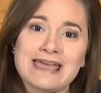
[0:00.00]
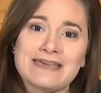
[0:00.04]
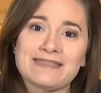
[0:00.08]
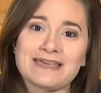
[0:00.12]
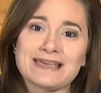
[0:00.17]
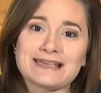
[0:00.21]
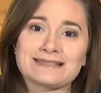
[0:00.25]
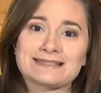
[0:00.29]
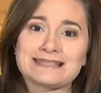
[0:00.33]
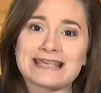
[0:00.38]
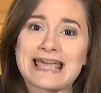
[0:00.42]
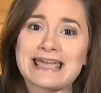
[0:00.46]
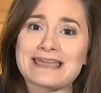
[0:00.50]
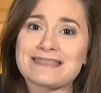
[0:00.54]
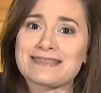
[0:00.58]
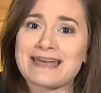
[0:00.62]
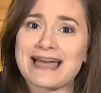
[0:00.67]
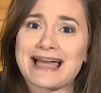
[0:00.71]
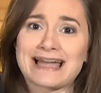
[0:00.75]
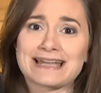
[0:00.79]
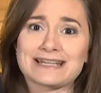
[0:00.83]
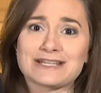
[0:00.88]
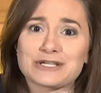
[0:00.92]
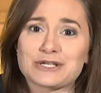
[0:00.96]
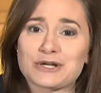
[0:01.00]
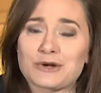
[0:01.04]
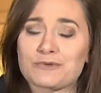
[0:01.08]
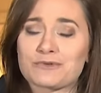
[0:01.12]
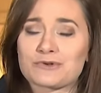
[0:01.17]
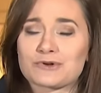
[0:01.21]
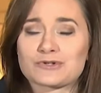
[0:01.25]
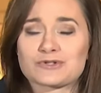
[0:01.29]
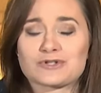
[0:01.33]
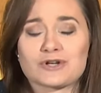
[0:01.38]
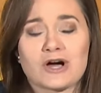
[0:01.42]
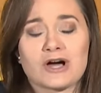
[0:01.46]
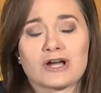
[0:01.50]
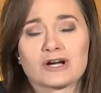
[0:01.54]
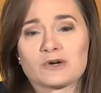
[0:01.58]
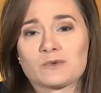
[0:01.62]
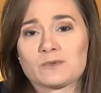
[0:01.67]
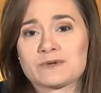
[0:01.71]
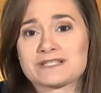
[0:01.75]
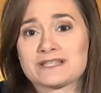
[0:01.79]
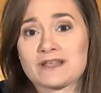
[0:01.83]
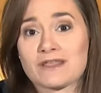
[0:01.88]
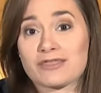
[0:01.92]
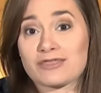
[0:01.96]
They say that, you know, their daughter
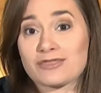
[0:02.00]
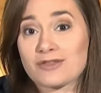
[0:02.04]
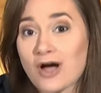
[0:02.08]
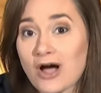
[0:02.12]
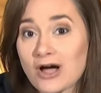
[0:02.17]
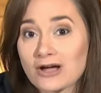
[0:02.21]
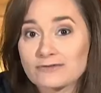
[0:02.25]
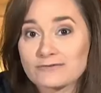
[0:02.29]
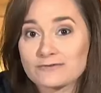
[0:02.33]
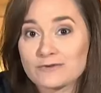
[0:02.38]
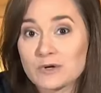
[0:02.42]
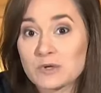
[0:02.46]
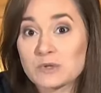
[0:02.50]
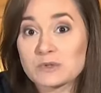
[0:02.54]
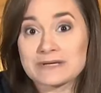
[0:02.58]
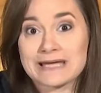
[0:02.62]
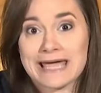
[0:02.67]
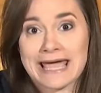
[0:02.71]
was a thoughtful,